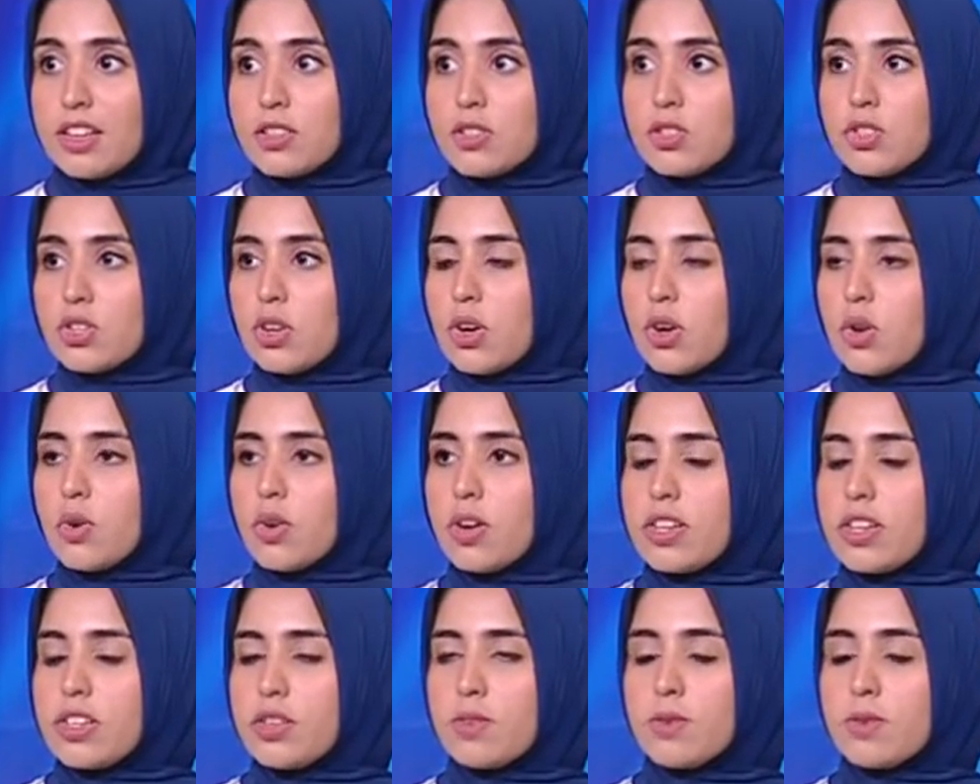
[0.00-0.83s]

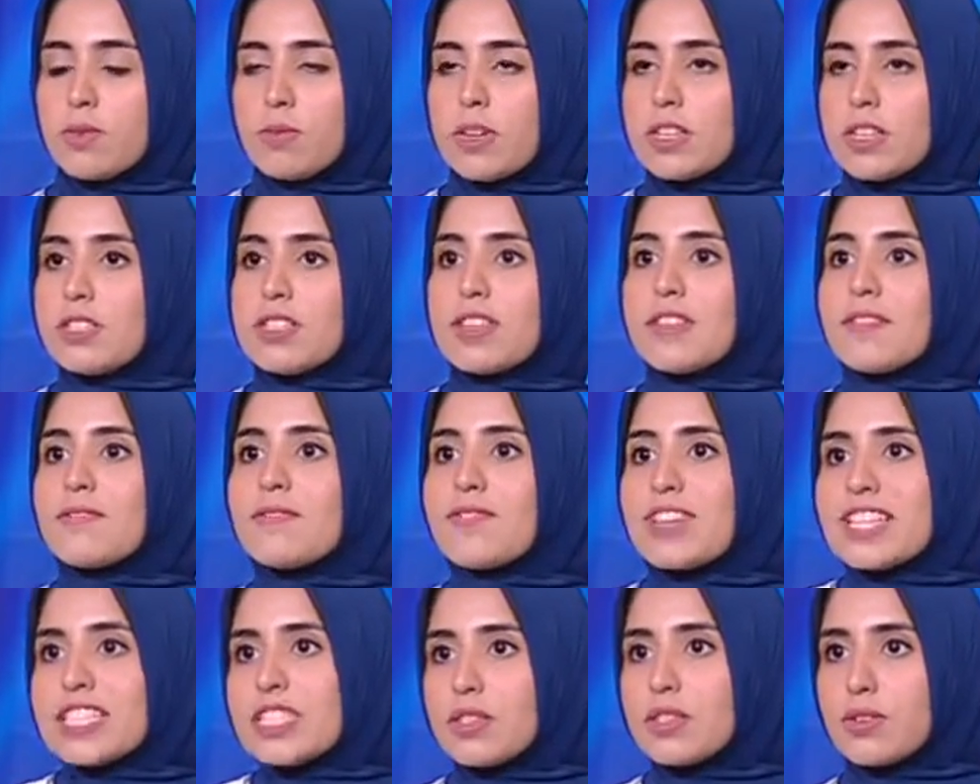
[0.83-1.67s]
So you must
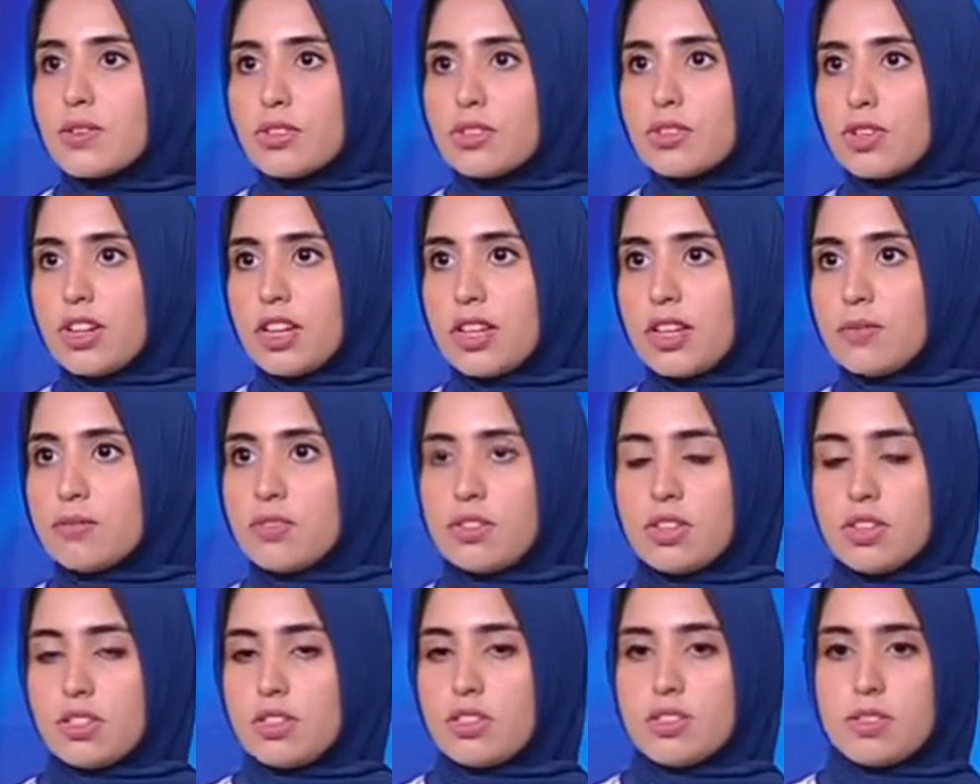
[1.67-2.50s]
invest your time,
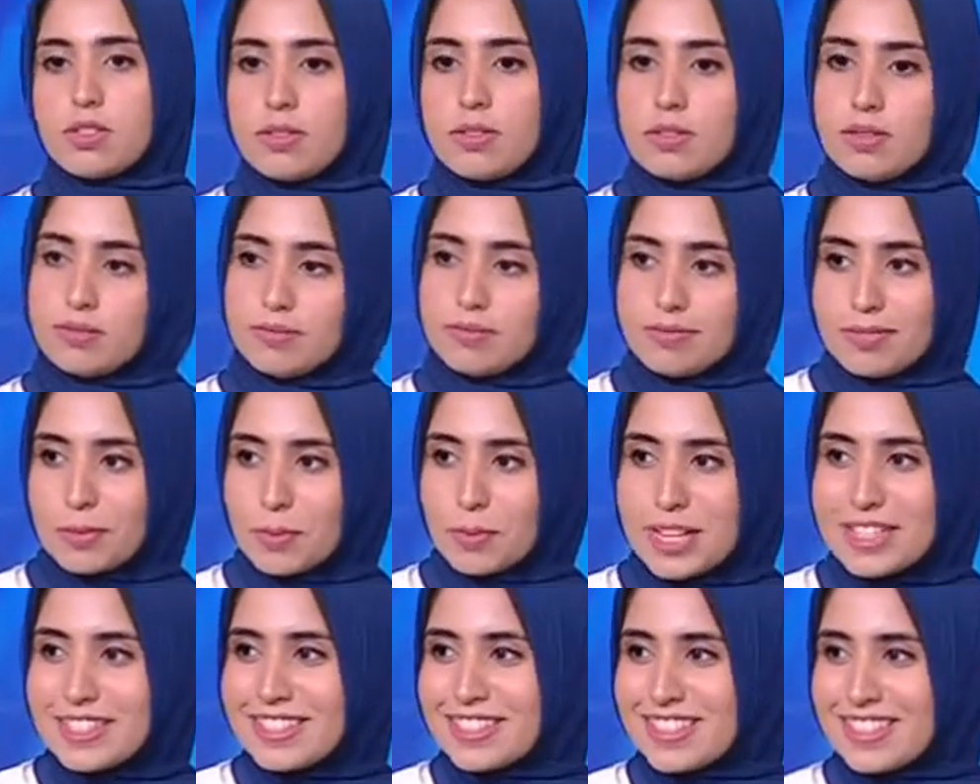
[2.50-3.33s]
not
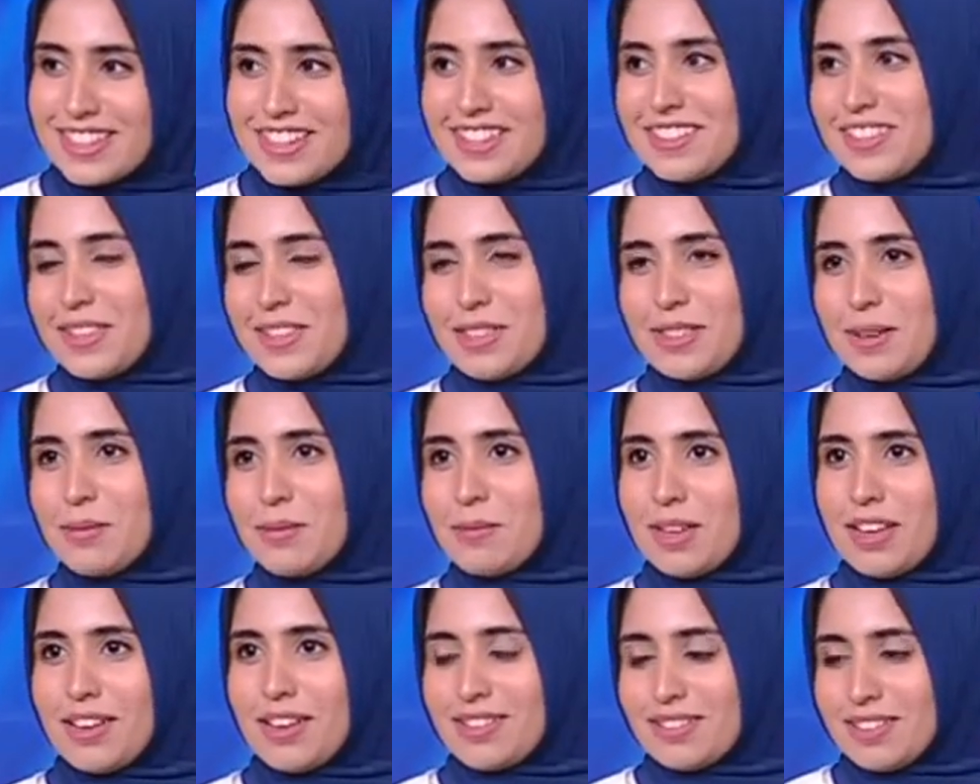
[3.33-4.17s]
waste
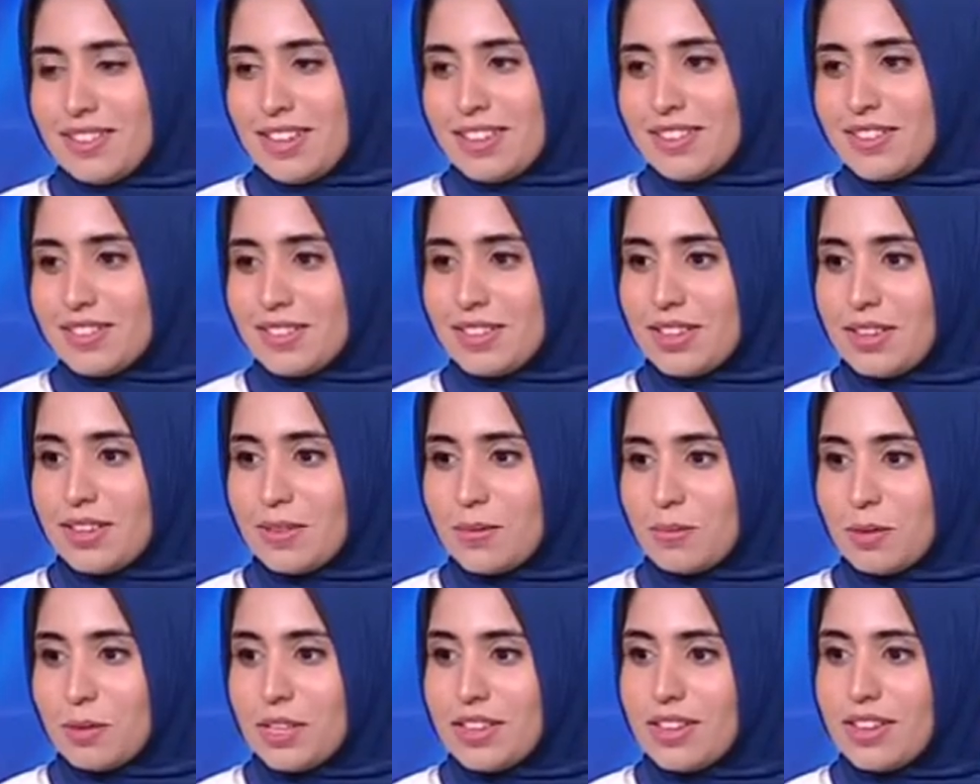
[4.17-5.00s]
them
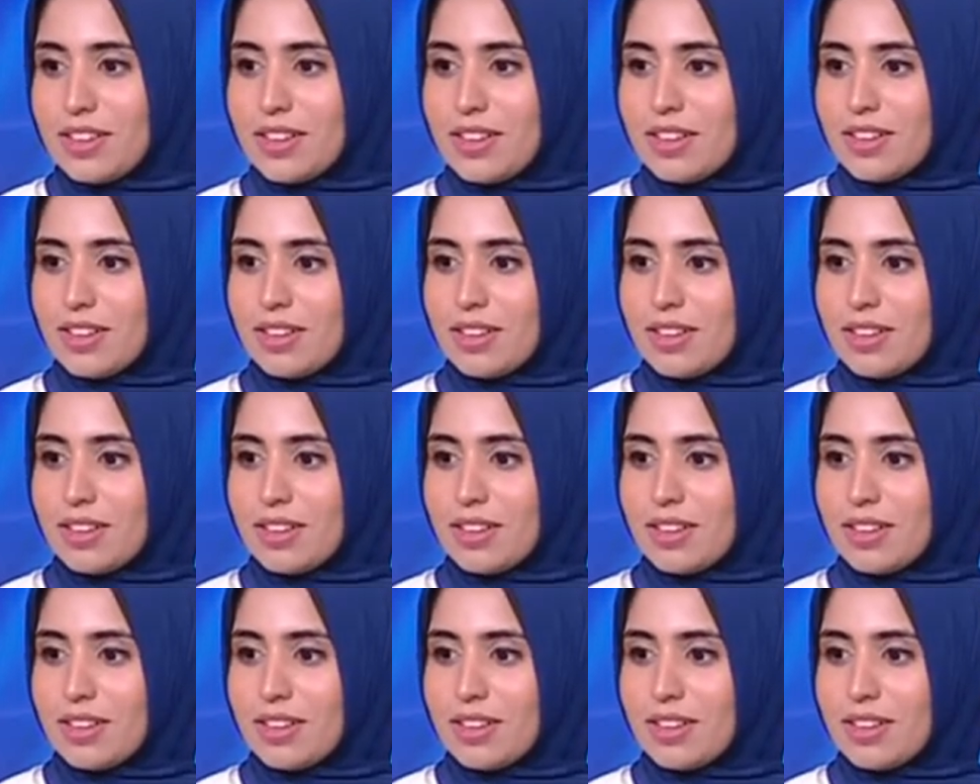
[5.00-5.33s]
and be